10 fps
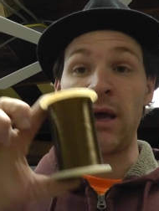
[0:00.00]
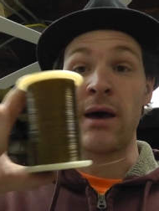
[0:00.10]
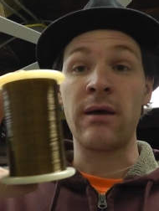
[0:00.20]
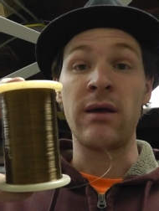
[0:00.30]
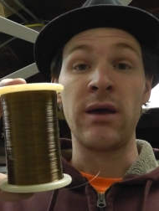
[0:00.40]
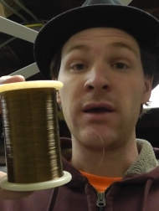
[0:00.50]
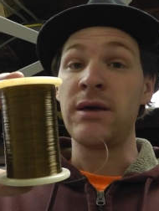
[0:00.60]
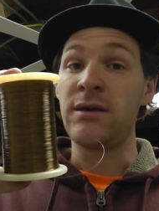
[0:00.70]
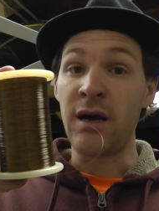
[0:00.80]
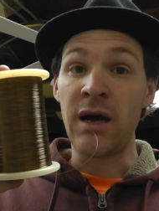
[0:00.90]
yeah.
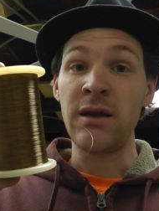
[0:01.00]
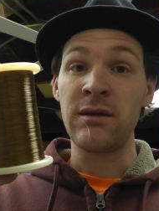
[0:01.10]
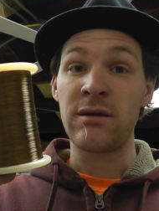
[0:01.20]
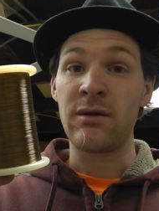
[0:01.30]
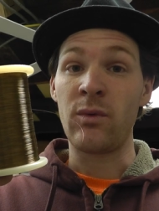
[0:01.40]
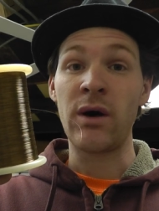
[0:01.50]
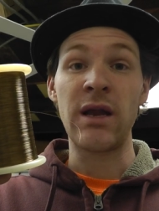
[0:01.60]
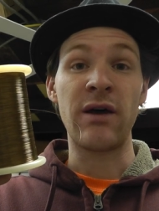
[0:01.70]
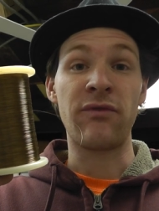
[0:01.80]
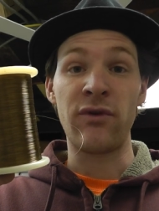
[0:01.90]
Don,
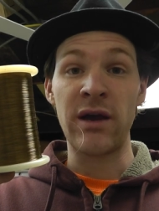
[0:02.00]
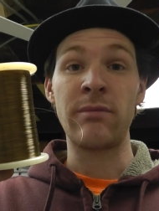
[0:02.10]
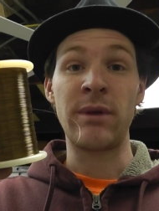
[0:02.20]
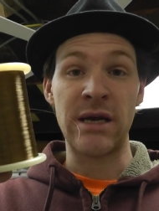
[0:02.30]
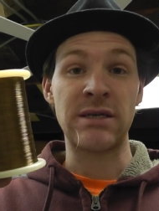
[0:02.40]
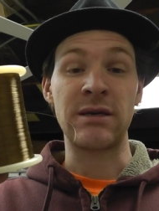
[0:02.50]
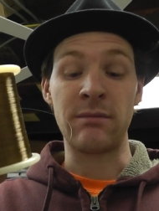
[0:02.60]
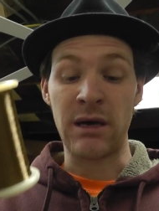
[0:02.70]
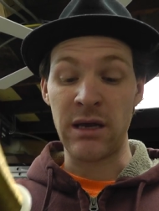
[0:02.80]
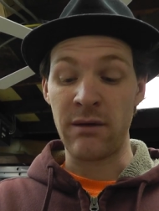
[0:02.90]
what a freaking
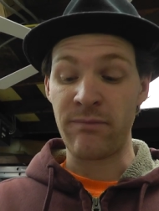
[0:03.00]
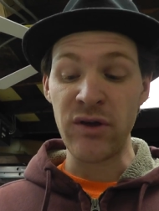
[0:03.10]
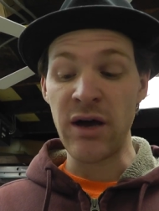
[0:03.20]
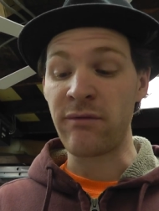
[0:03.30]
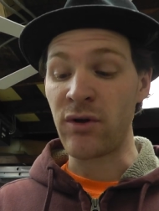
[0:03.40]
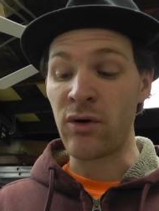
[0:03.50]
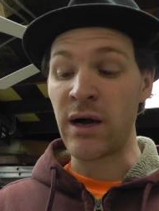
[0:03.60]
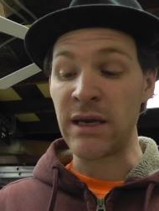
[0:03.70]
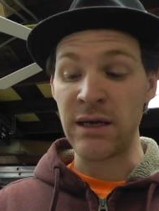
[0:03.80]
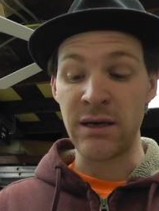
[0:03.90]
blessing, buddy. You have no
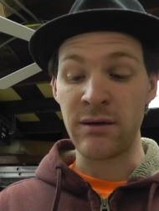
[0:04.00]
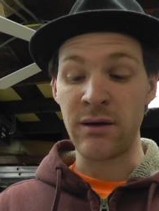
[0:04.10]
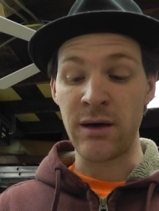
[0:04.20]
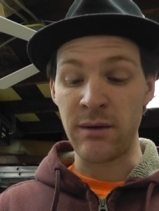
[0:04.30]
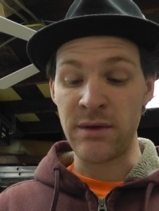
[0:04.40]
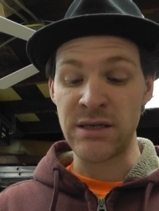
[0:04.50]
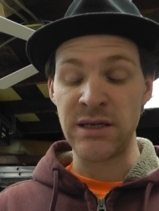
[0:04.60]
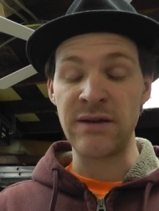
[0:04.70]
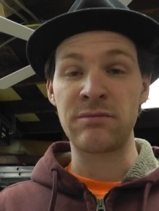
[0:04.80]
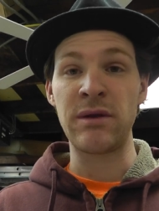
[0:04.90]
idea. Um, this
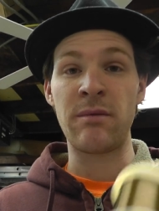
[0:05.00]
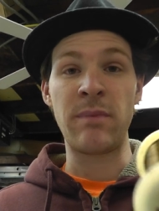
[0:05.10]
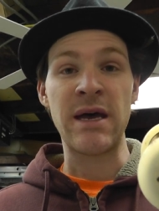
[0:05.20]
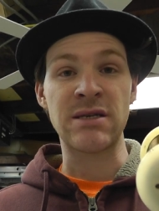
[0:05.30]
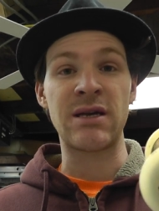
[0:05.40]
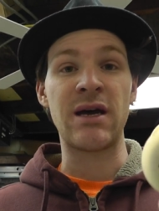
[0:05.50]
gives me the best